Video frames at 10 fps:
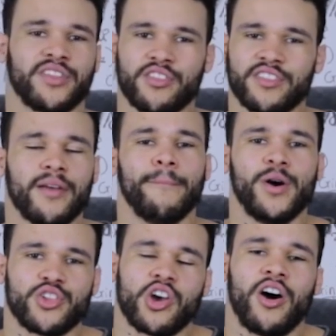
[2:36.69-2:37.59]
it's just a
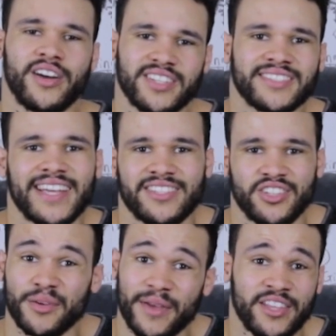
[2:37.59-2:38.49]
much harder
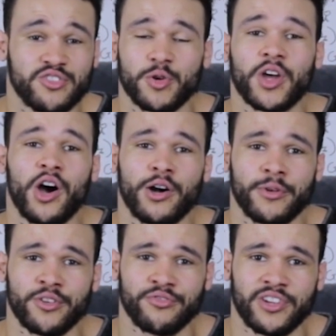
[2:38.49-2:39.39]
setup into a
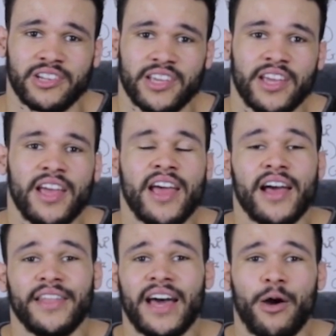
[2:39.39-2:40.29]
cartwheel, really.
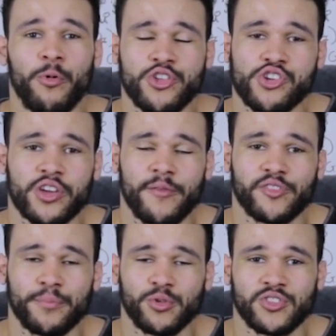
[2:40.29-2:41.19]
Now, once you're
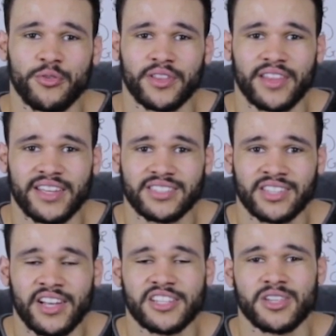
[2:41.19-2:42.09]
comfortable doing
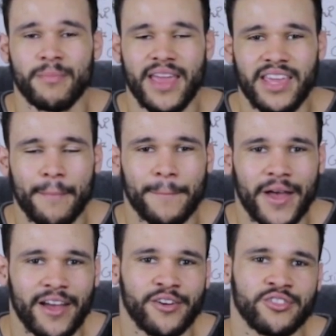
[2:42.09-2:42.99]
this, to make it
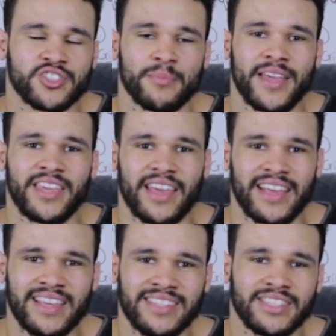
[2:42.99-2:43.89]
better and to make
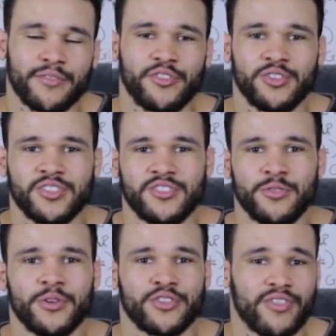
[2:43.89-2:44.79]
it easier for you to
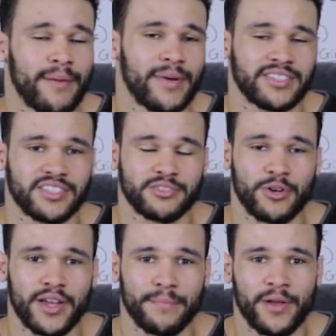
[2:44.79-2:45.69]
do a Grandmaster
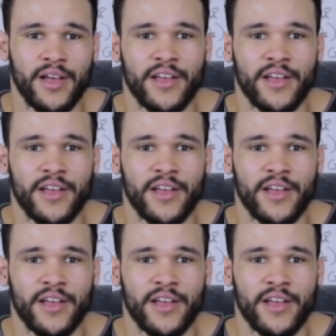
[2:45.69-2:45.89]
Swipe,